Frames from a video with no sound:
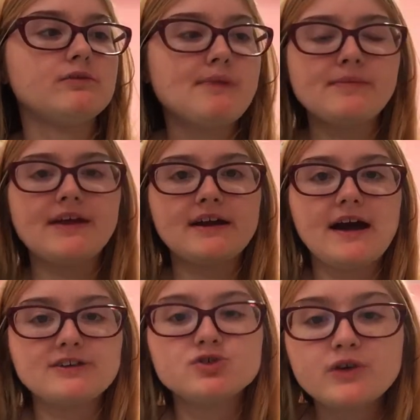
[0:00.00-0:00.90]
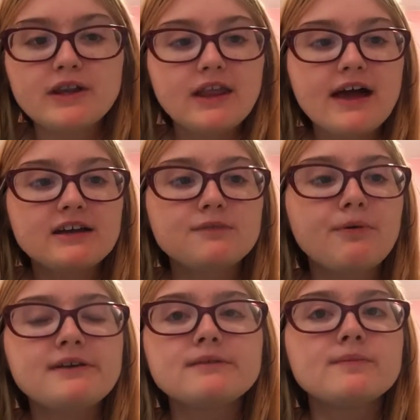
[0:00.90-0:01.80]
Remember that, guys. You can like a
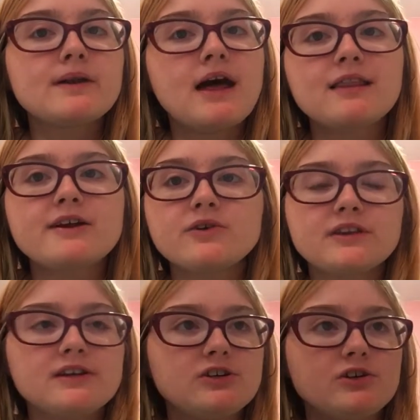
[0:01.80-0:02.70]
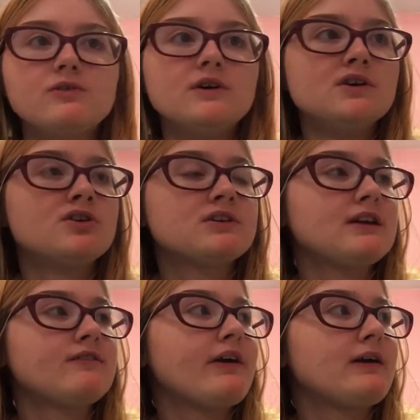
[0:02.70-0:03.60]
person but not like what they do. Just
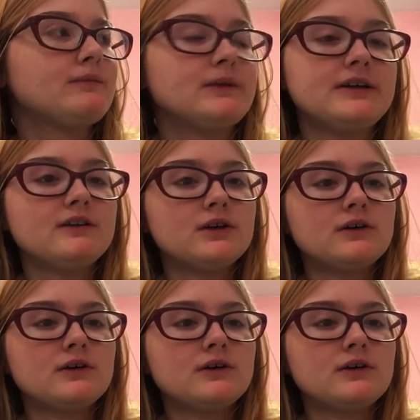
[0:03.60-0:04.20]
like family.